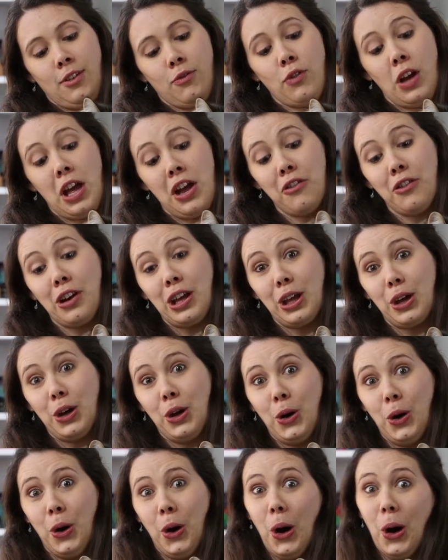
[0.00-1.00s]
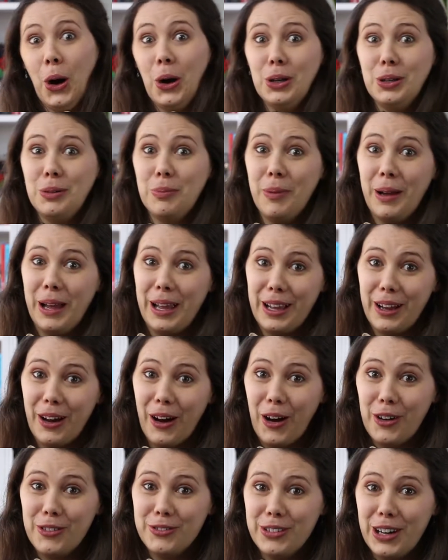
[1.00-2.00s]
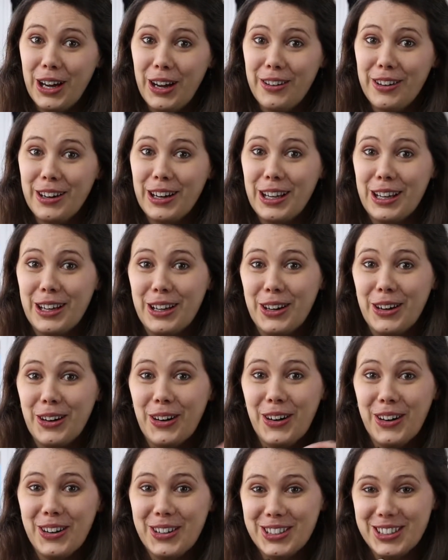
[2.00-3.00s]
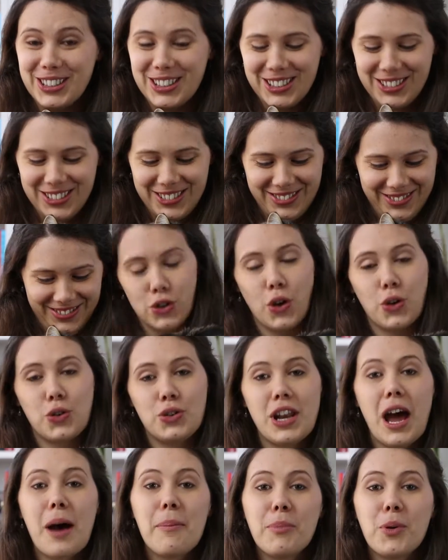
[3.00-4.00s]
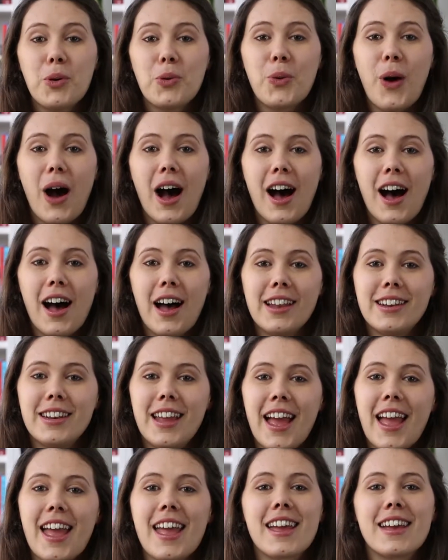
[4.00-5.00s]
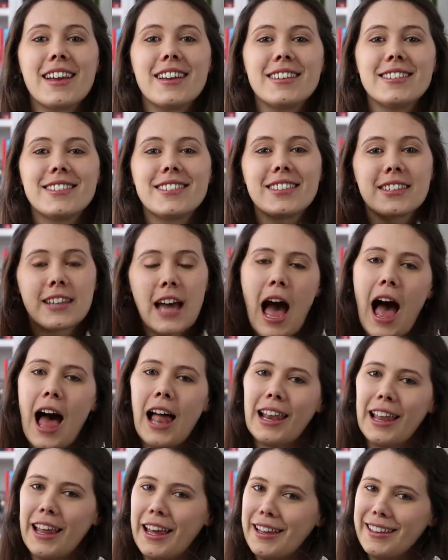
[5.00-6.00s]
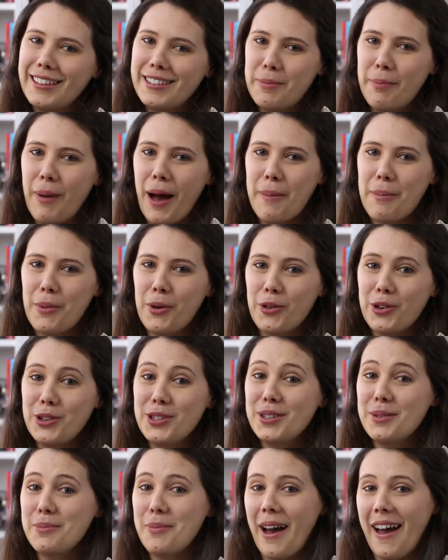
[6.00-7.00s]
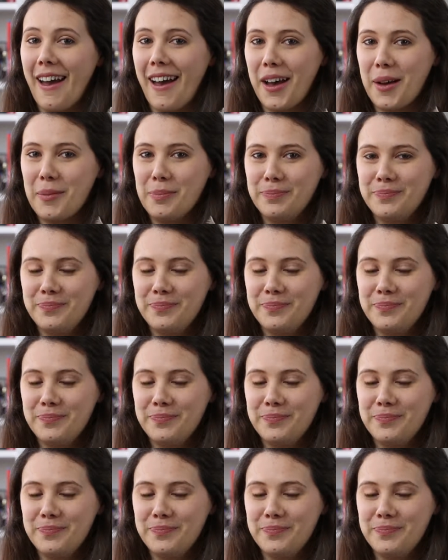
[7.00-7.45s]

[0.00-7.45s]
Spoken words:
Very good, Miko, very good. So number 1 is Scarlet by Marissa Mayer.